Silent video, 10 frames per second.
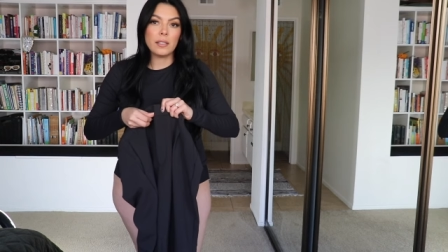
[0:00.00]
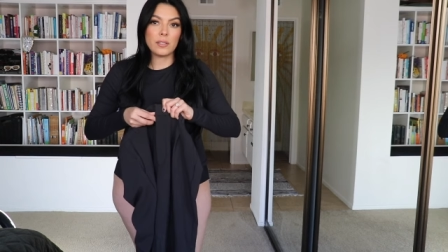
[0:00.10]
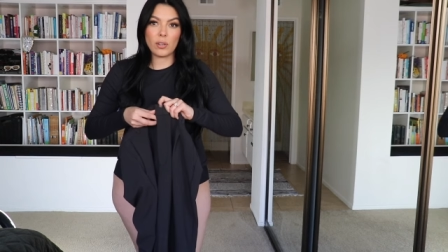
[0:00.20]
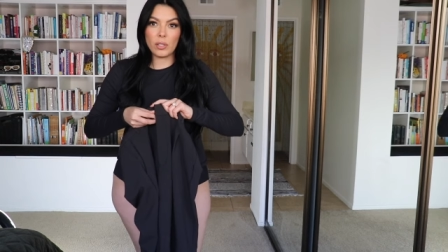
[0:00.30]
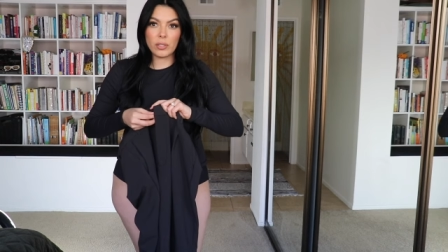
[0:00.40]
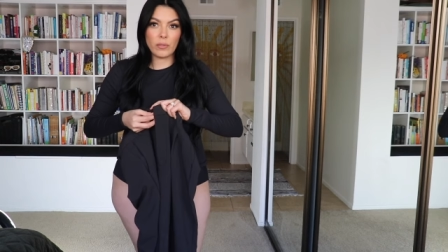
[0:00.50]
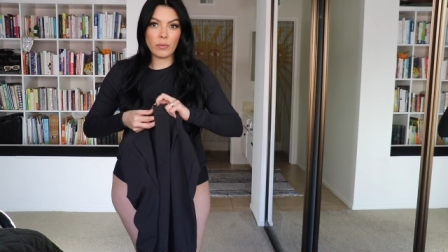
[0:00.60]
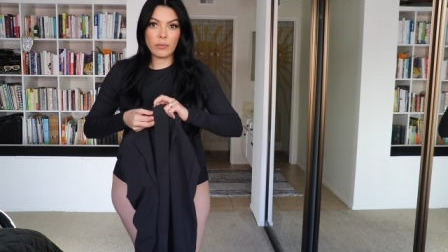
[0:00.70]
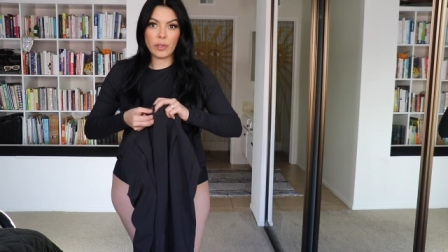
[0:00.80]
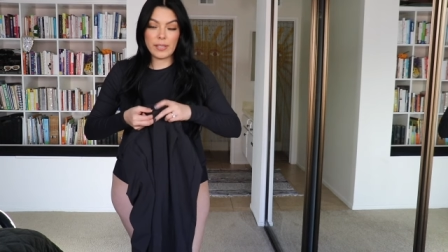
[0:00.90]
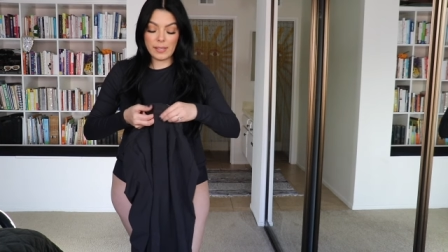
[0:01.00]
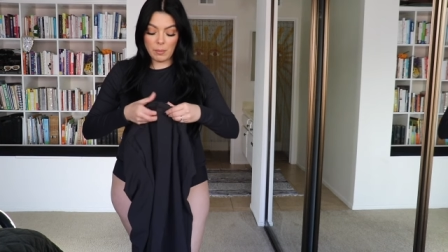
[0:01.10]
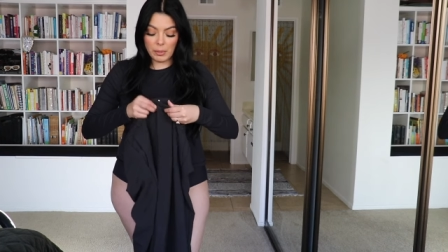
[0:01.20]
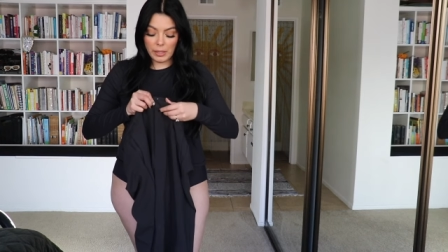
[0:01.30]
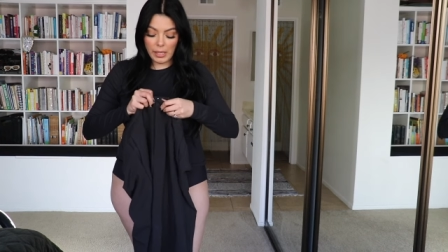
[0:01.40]
These are also from Free
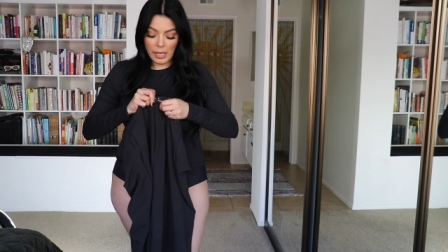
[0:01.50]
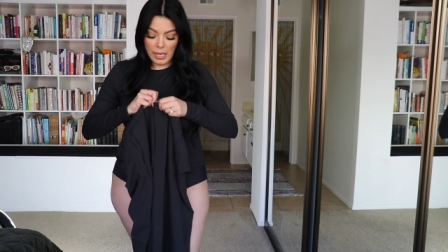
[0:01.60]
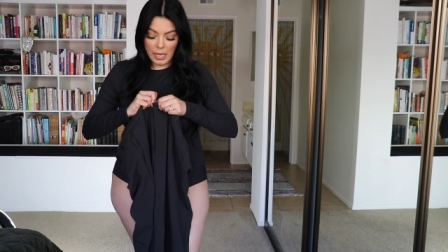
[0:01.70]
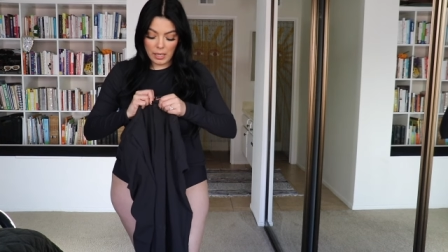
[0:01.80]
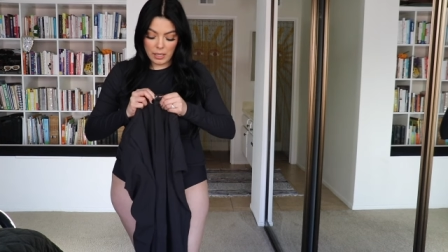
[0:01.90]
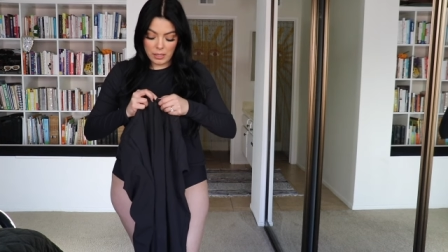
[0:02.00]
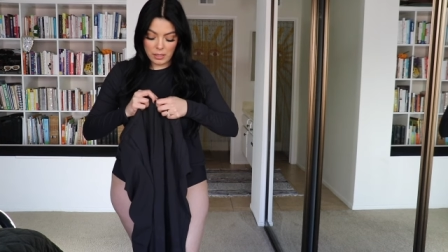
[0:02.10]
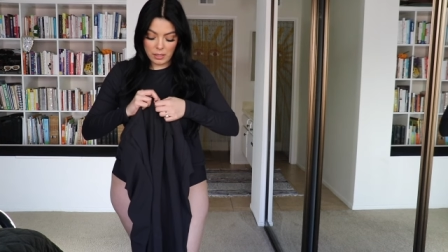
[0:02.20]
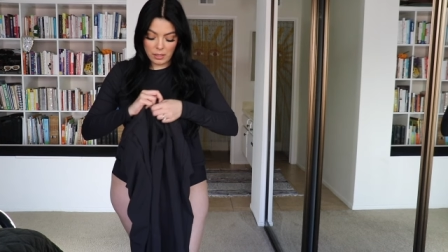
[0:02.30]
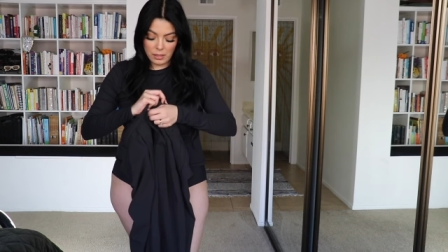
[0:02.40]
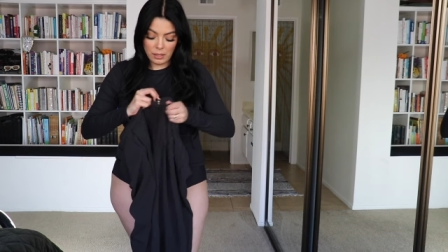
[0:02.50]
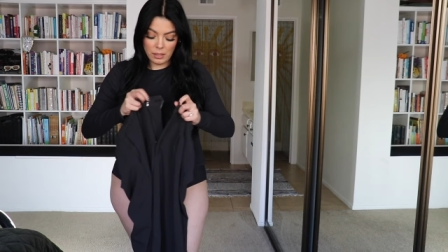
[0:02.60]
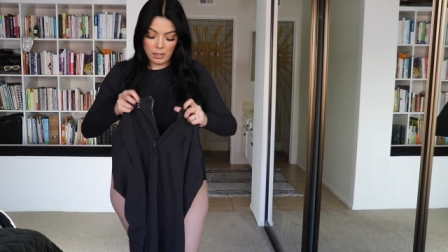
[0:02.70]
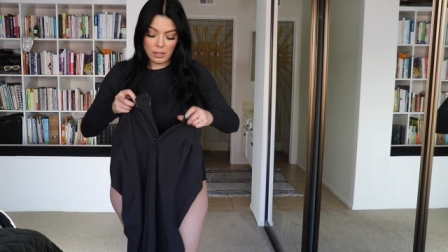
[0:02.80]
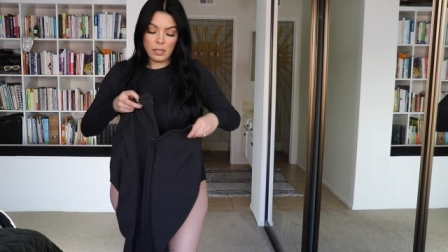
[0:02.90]
Assembly, and
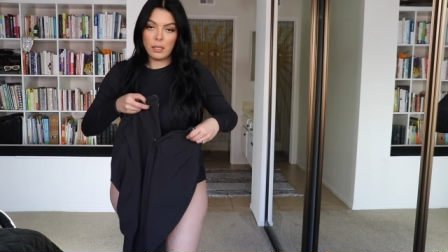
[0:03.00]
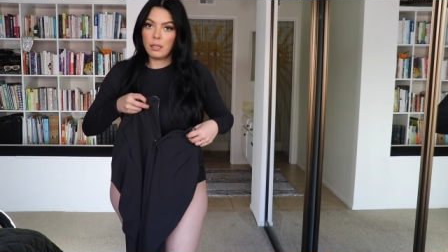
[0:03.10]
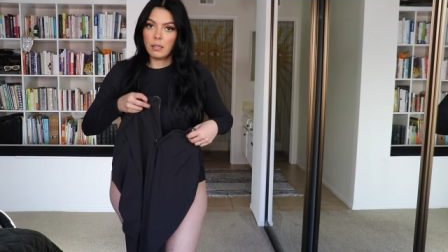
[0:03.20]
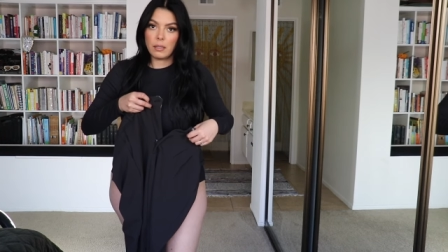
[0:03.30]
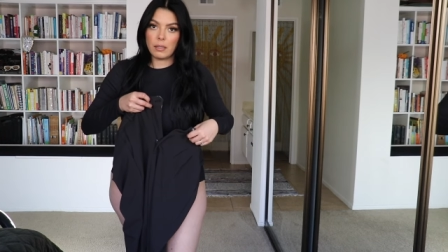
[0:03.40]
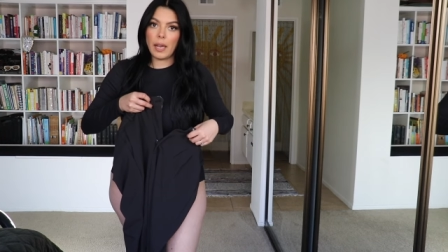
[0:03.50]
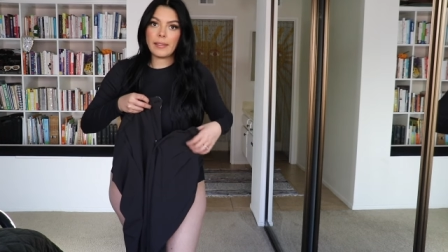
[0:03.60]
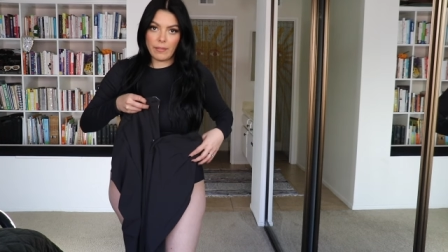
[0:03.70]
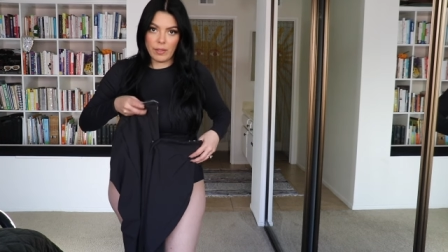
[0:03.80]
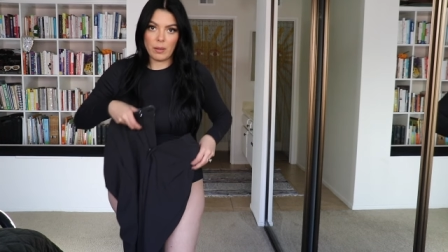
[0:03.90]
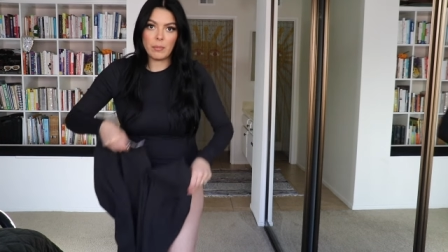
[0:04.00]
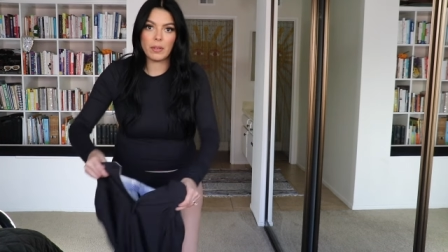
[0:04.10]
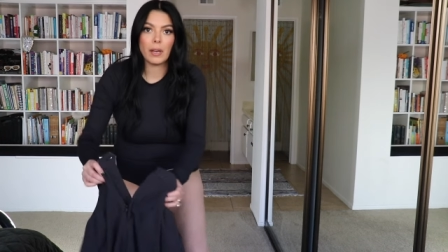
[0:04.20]
I love them.